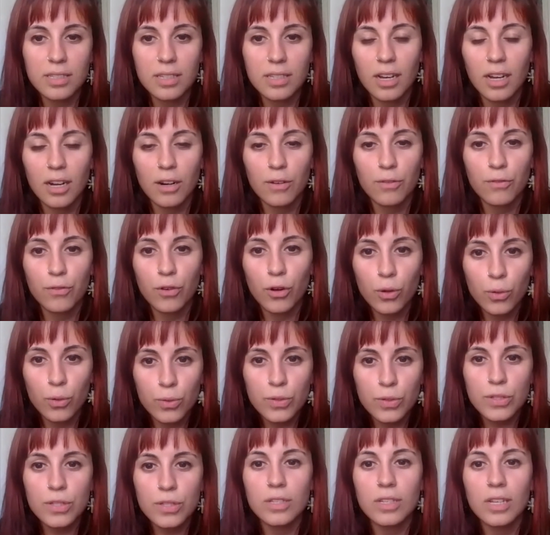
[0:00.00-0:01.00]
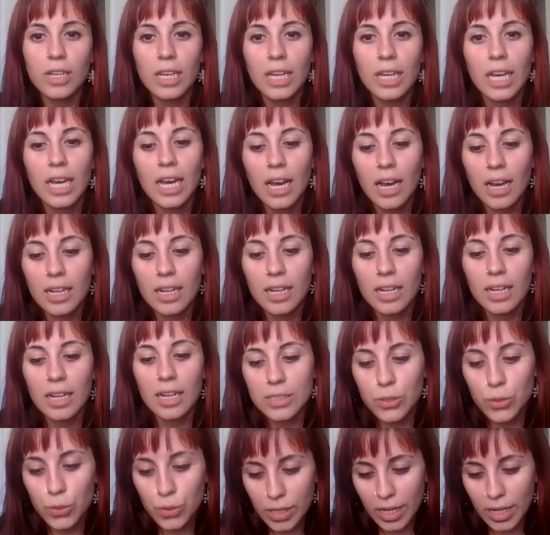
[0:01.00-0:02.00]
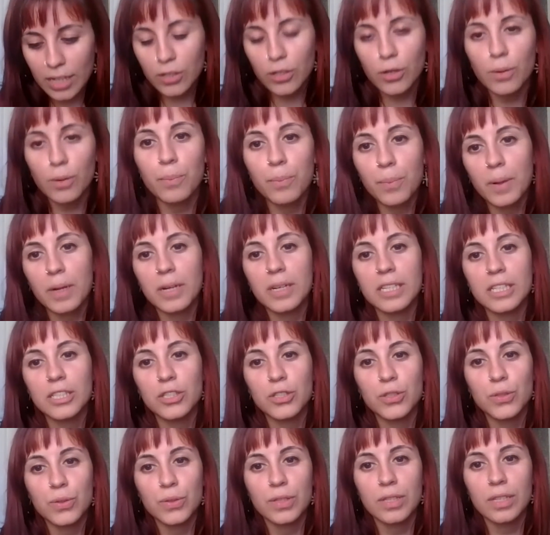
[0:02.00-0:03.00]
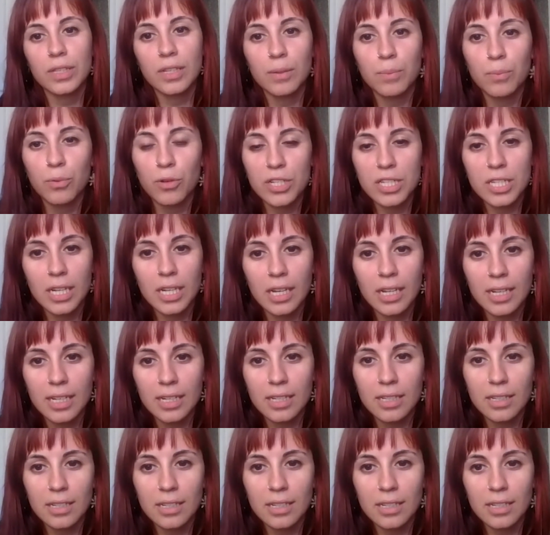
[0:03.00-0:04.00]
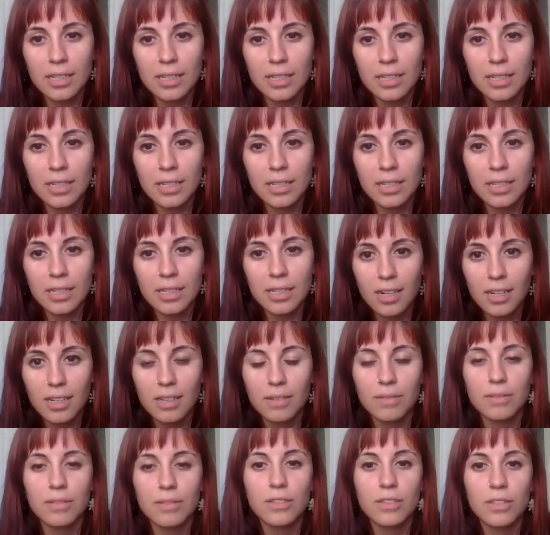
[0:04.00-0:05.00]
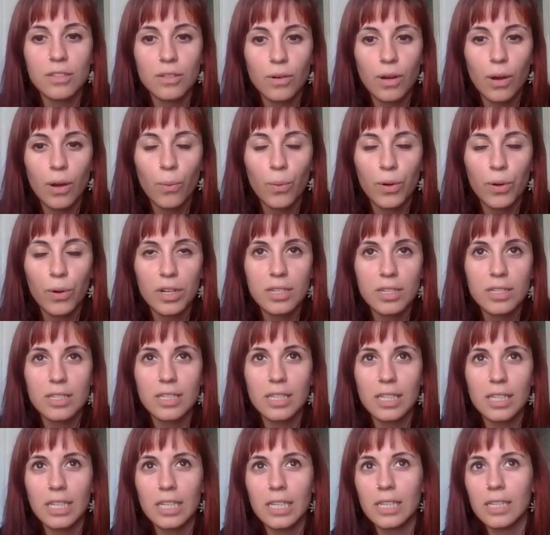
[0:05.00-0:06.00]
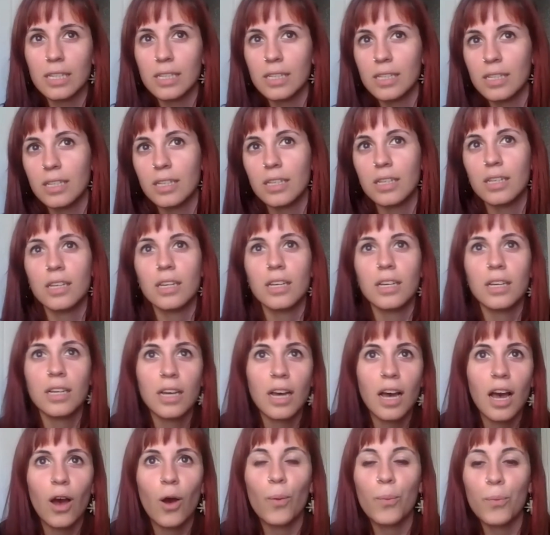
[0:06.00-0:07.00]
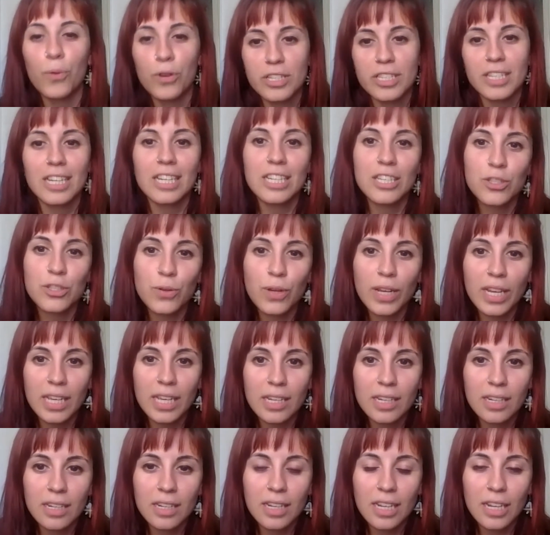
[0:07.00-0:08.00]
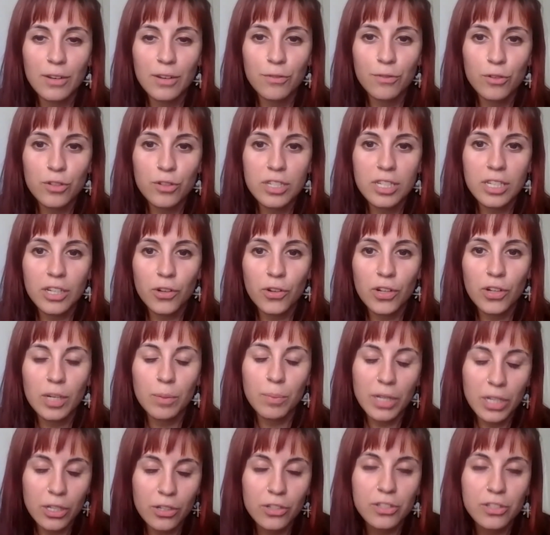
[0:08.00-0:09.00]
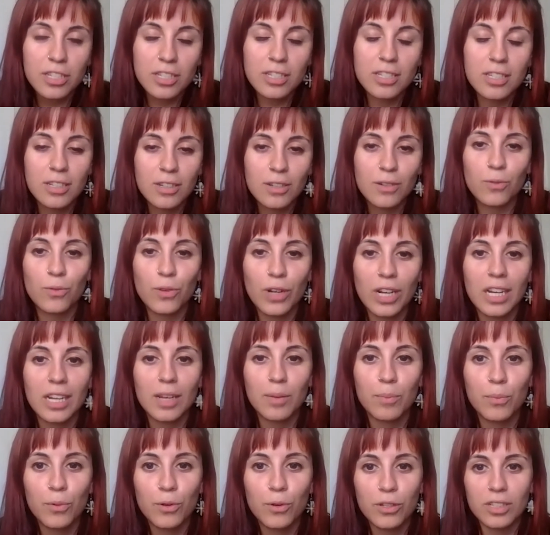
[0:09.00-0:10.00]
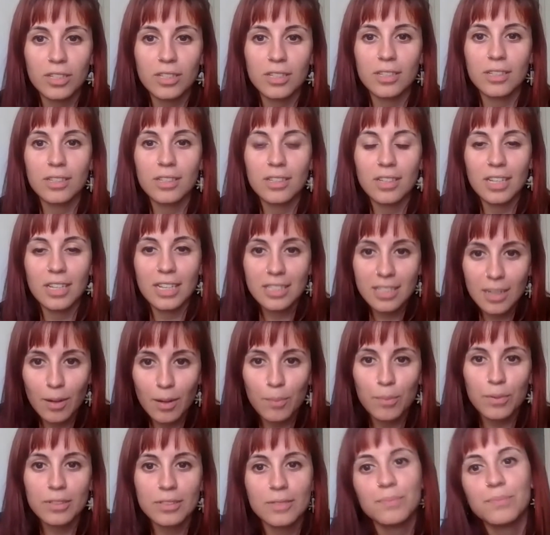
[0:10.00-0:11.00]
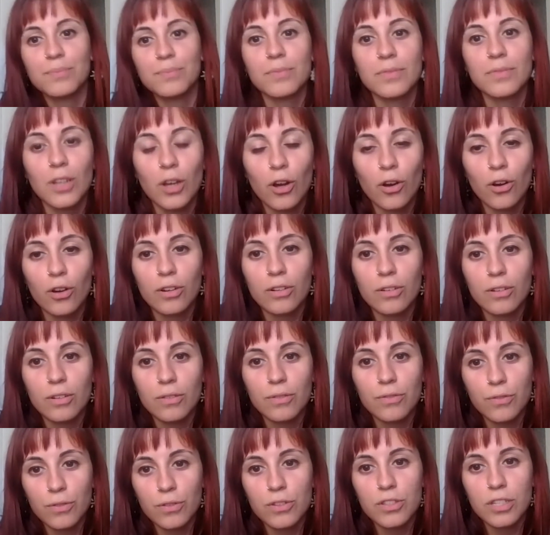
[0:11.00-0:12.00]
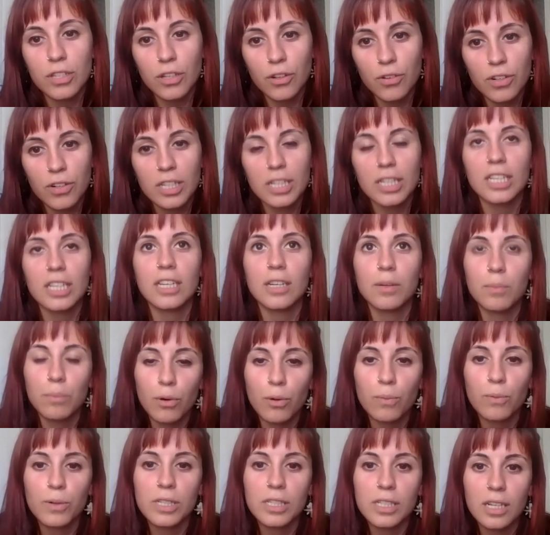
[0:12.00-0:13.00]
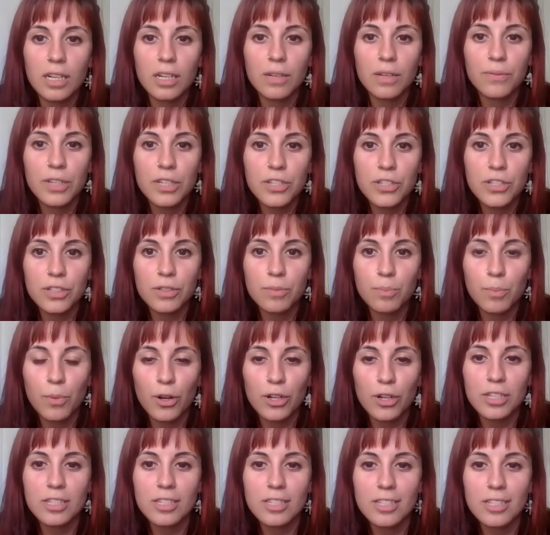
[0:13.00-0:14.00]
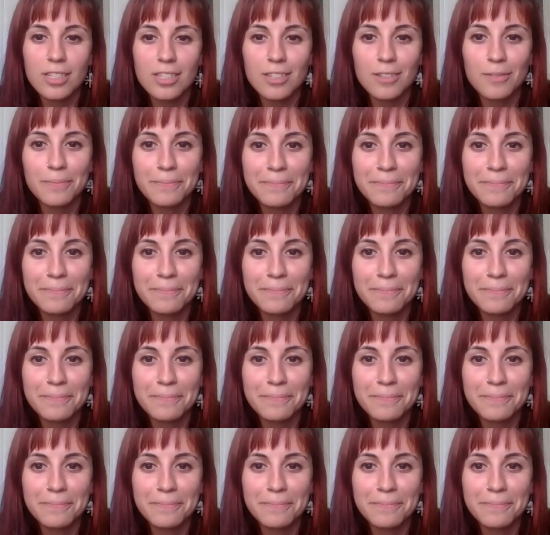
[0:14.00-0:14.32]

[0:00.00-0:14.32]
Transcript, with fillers: are focused, to then compare it to the Brazilian case study. So I want to see how Brazil is doing in food security, because it's a really important example on food security and poverty alleviation policies.